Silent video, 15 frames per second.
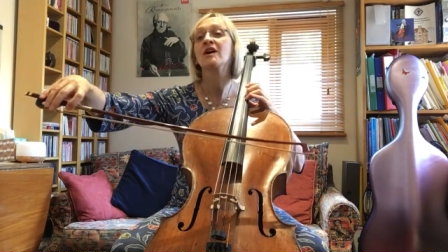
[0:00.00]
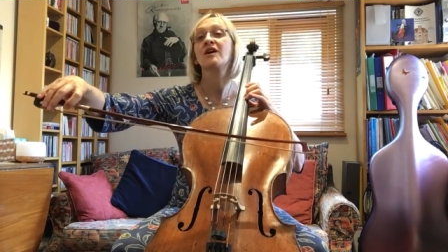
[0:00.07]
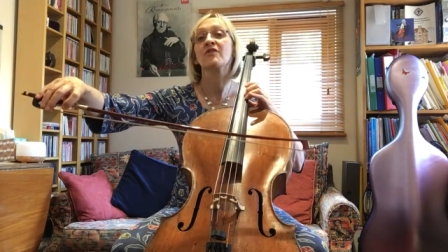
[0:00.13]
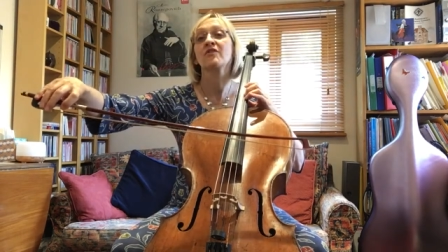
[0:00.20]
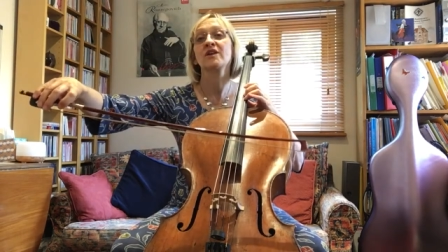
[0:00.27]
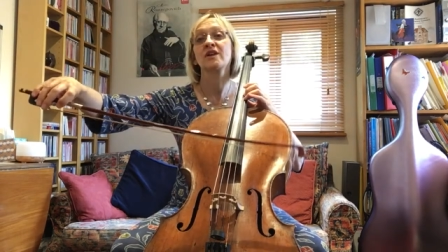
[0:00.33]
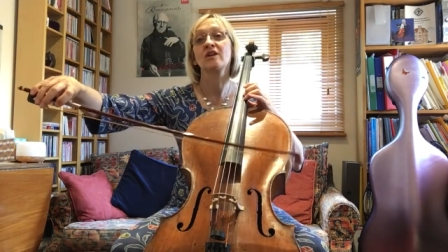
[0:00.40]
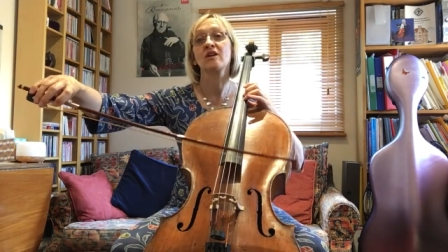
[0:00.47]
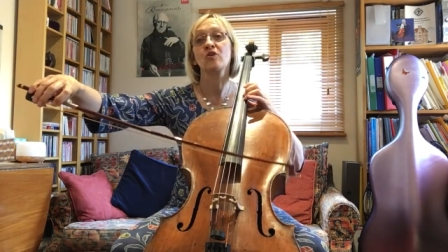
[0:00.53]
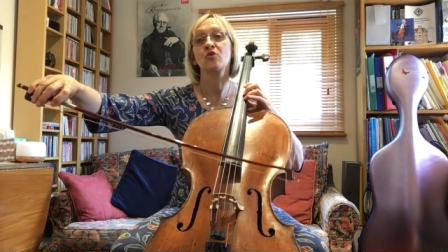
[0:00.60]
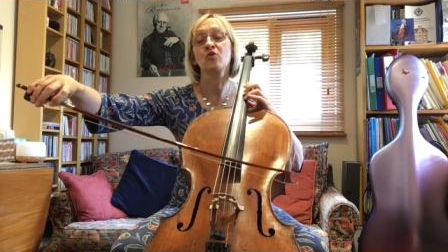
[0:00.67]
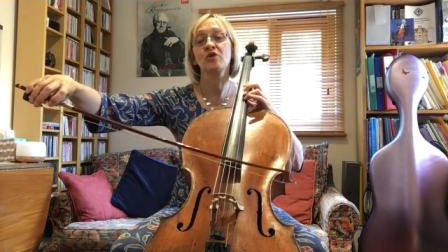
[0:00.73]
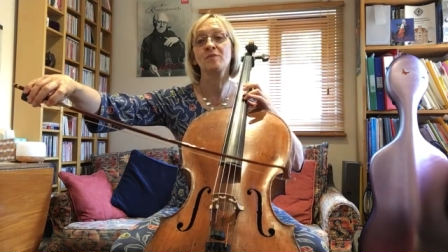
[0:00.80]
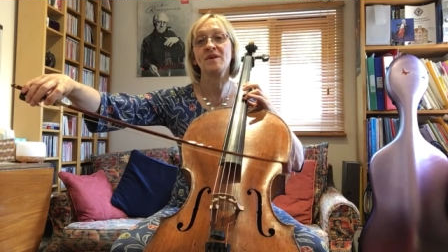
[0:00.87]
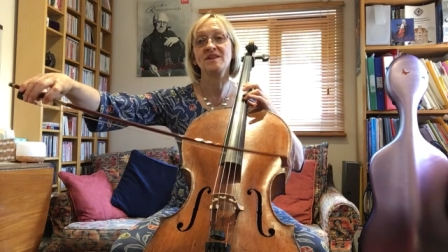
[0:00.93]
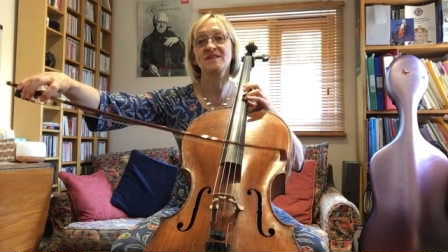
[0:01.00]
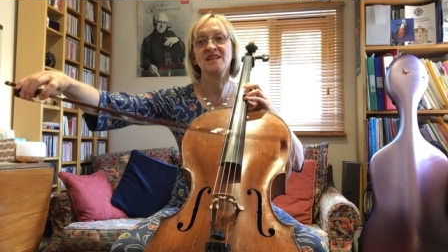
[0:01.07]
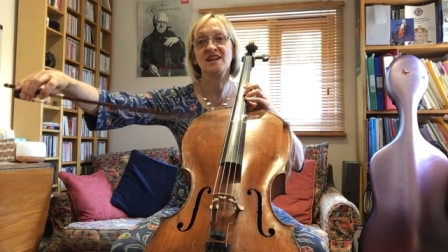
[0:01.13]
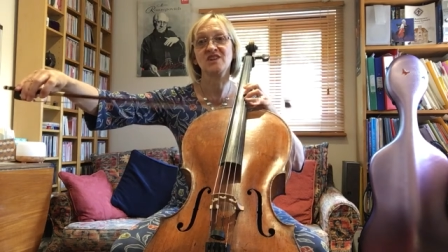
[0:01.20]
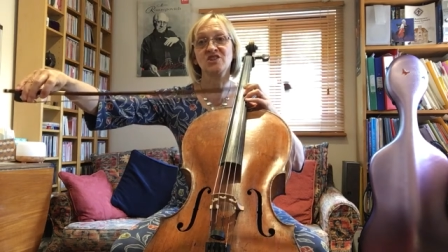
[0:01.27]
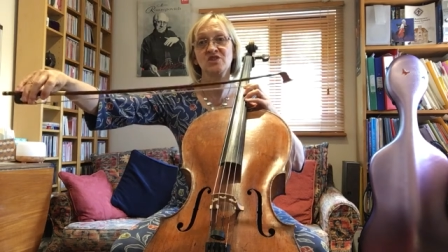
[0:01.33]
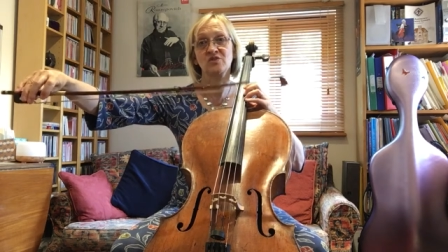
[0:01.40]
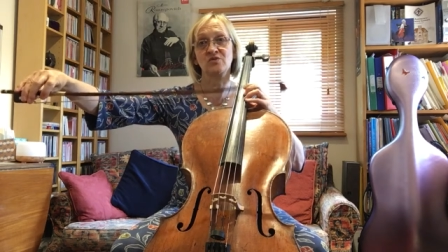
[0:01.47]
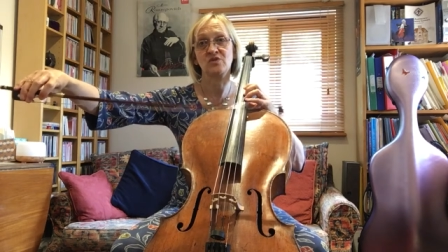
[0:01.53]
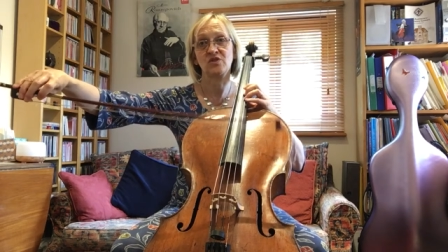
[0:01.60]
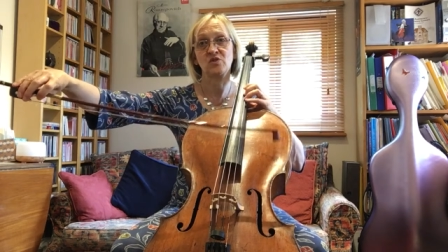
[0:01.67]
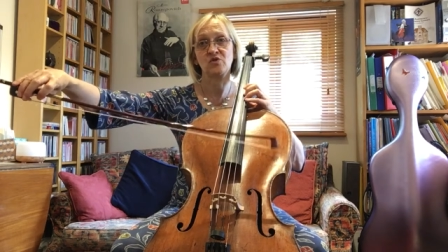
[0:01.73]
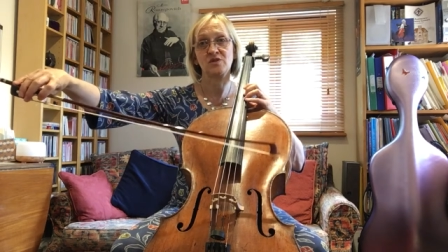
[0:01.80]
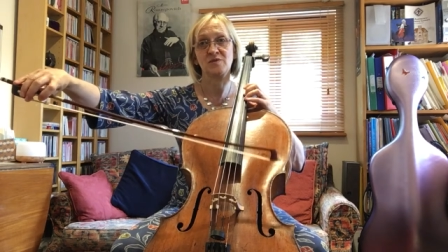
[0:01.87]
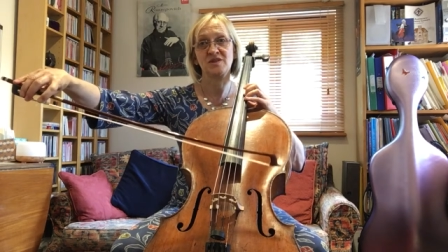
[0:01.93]
the ornamentation
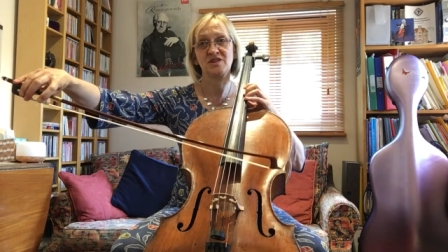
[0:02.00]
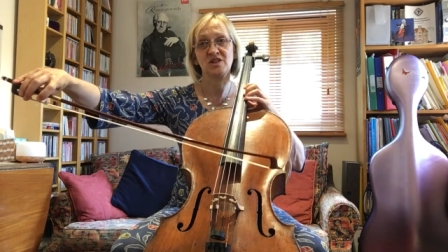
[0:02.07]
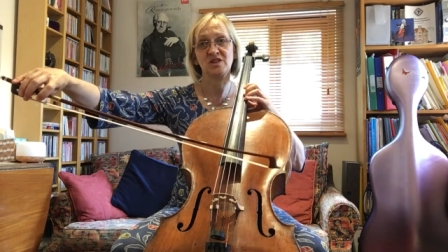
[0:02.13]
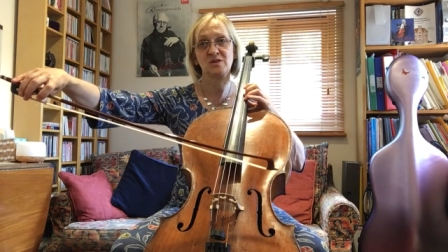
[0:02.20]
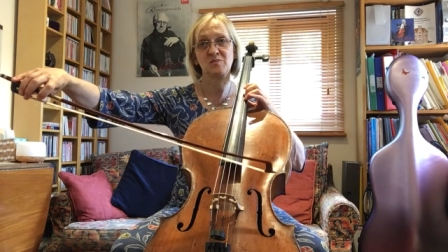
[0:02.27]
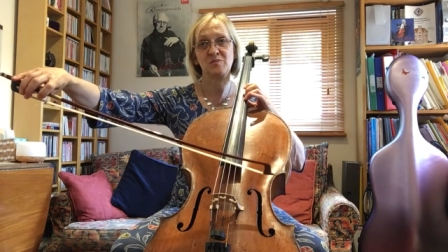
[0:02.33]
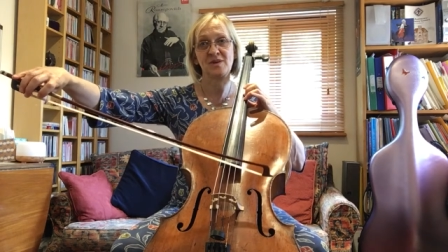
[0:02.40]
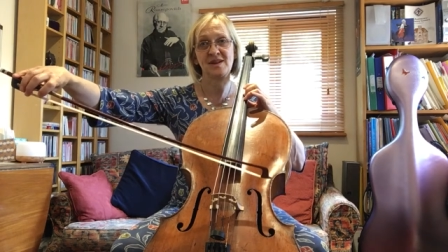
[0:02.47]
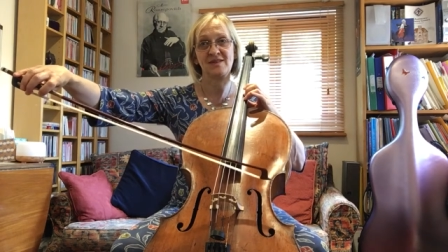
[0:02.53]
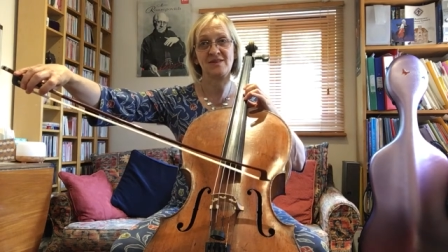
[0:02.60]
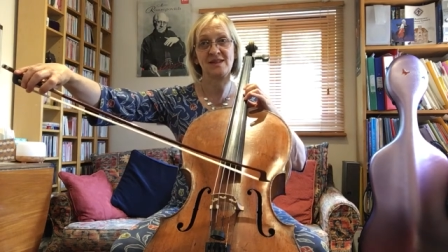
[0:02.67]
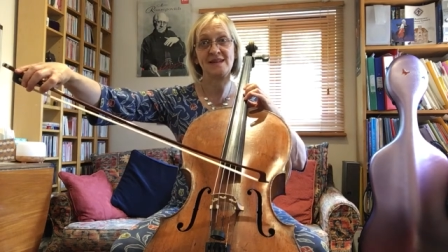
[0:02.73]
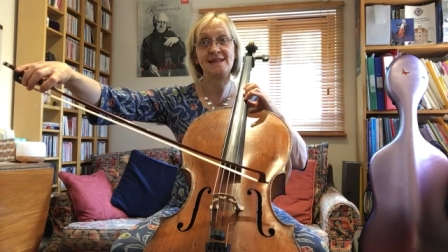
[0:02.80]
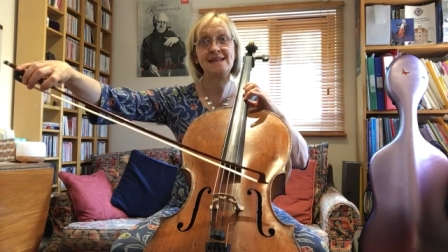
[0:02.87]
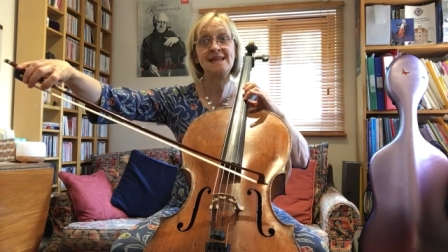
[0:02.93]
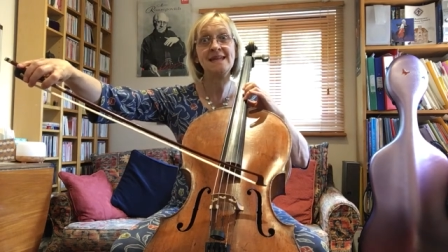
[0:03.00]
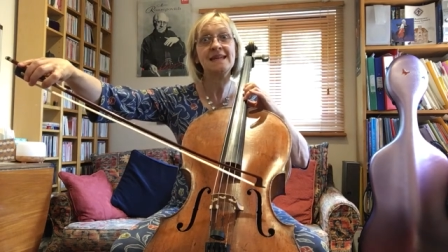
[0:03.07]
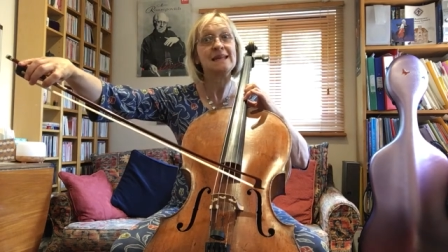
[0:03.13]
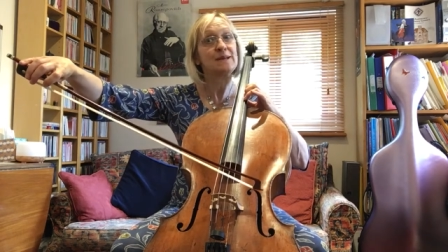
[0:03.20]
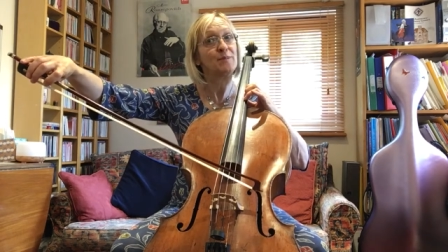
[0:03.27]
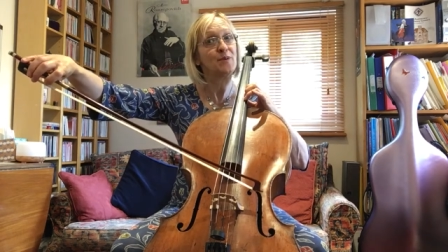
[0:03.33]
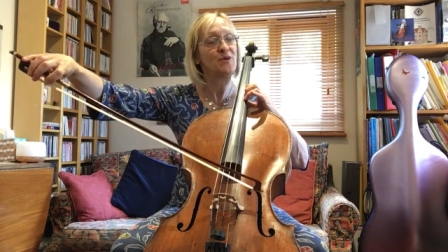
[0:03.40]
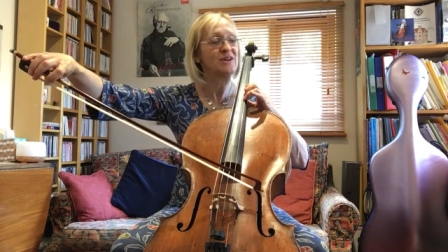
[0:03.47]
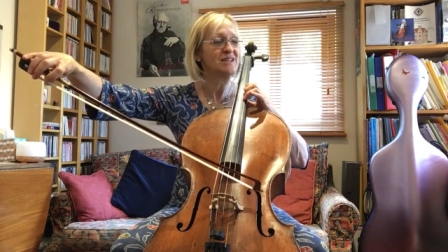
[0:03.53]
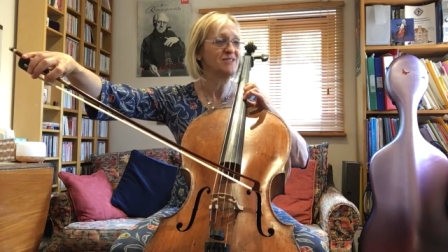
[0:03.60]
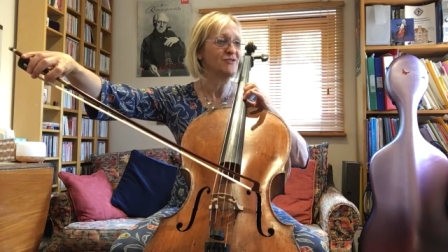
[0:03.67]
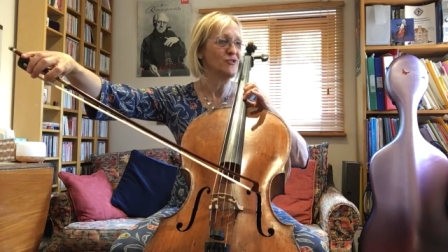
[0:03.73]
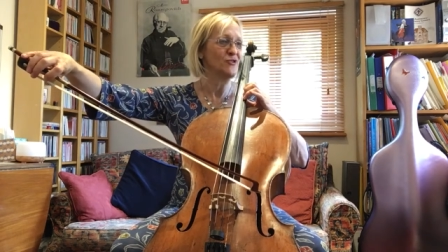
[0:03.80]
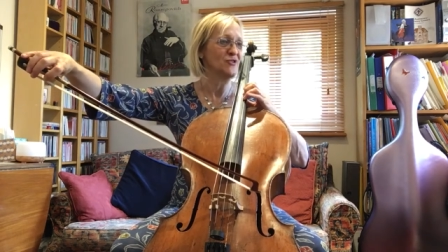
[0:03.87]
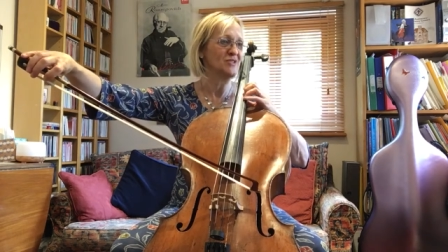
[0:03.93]
being the leaning point, of
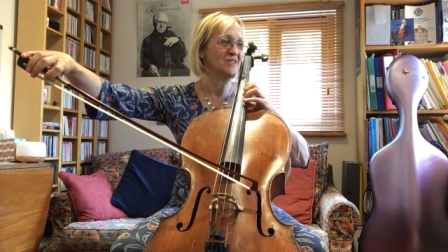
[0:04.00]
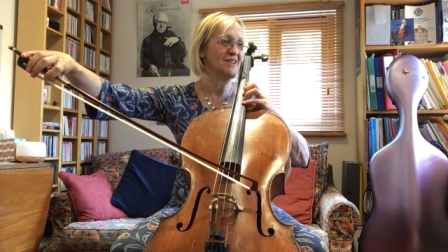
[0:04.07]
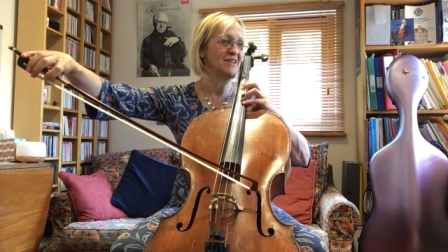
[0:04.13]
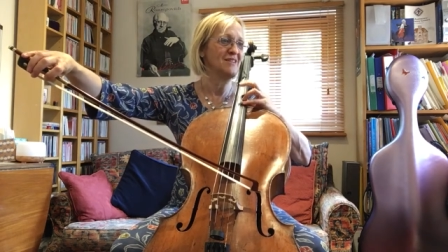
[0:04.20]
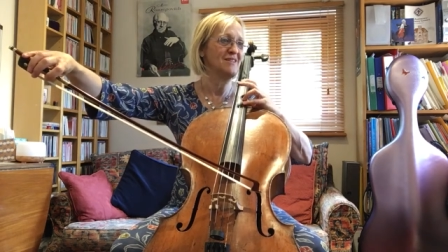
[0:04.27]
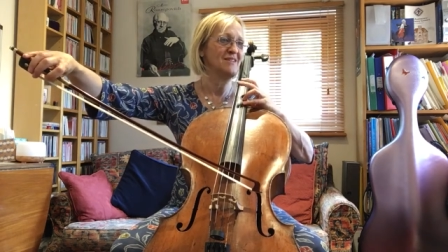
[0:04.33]
course, you know.